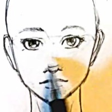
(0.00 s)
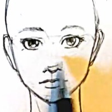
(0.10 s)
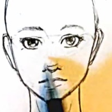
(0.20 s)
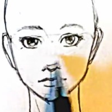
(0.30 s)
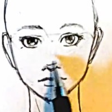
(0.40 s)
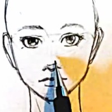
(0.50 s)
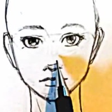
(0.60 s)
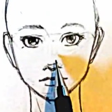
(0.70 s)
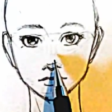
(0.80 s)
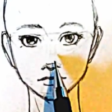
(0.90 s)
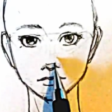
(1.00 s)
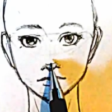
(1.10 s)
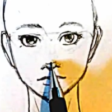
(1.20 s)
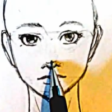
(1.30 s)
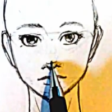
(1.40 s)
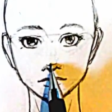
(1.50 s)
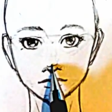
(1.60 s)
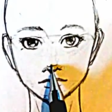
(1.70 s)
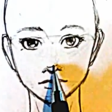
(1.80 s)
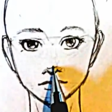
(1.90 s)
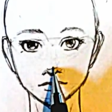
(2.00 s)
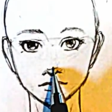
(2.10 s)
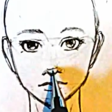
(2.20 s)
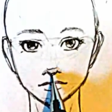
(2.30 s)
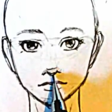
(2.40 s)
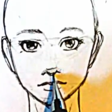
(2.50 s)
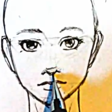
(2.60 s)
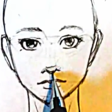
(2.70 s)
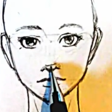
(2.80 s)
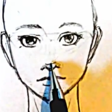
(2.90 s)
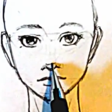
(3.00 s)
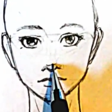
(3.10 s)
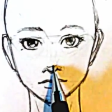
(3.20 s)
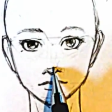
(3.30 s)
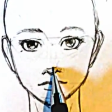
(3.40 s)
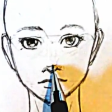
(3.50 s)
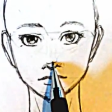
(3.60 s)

to the tip of the nose, which is right here, not here,